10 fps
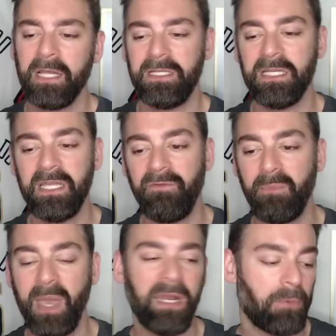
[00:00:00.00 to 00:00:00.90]
Didn't give
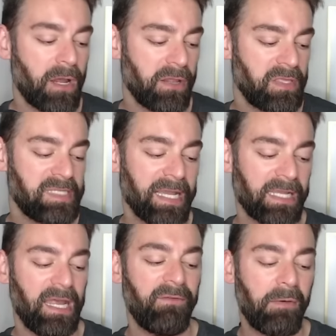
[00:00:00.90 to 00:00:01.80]
him any run in the
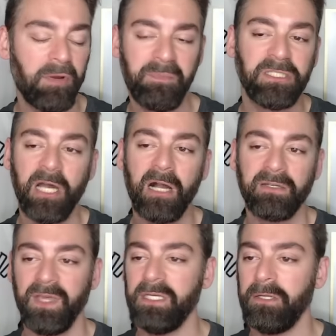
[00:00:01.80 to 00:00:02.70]
second half. I wouldn't be shocked
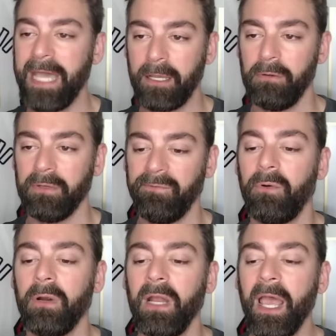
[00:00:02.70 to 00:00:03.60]
if they do that going
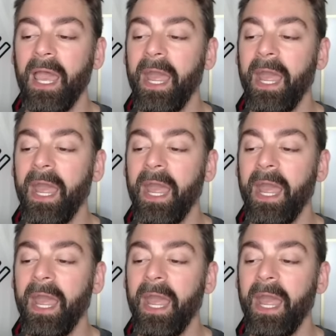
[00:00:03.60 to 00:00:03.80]
forward.